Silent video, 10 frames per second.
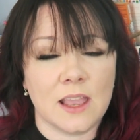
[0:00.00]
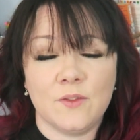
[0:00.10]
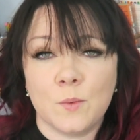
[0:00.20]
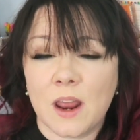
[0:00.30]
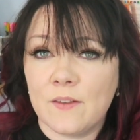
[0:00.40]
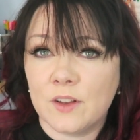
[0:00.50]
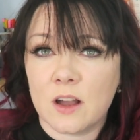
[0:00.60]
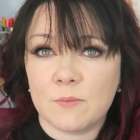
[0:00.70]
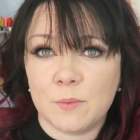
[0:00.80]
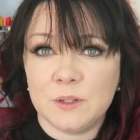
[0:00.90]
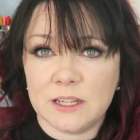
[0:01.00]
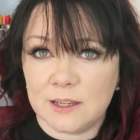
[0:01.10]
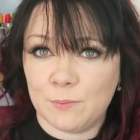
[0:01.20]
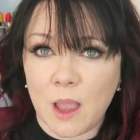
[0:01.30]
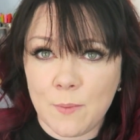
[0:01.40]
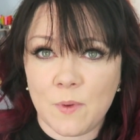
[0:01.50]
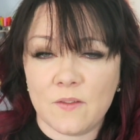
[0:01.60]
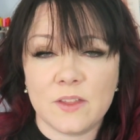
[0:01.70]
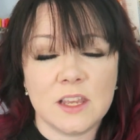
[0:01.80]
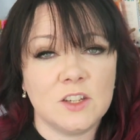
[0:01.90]
If you want to have a go at my predicted
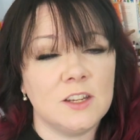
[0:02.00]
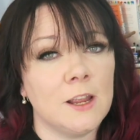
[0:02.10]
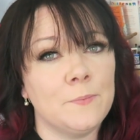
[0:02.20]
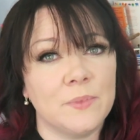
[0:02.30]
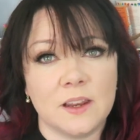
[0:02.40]
paper for this year,